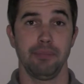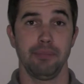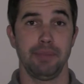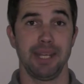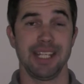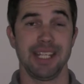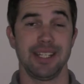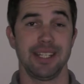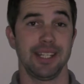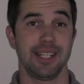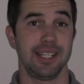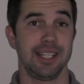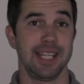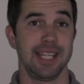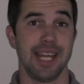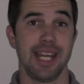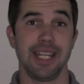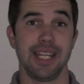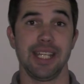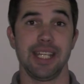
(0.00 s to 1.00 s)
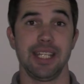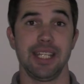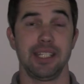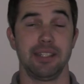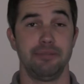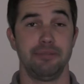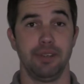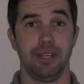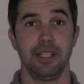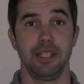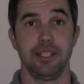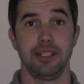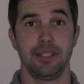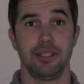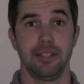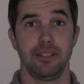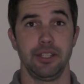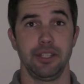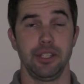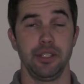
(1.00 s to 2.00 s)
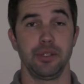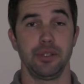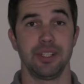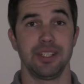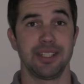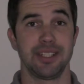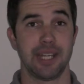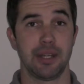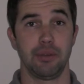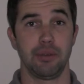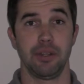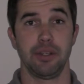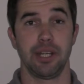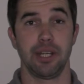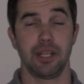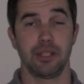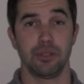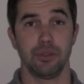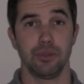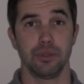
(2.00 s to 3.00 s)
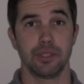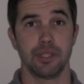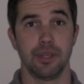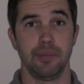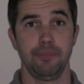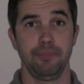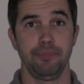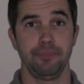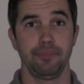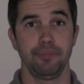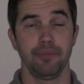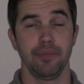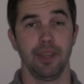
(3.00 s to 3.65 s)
basically any device that you can download our course on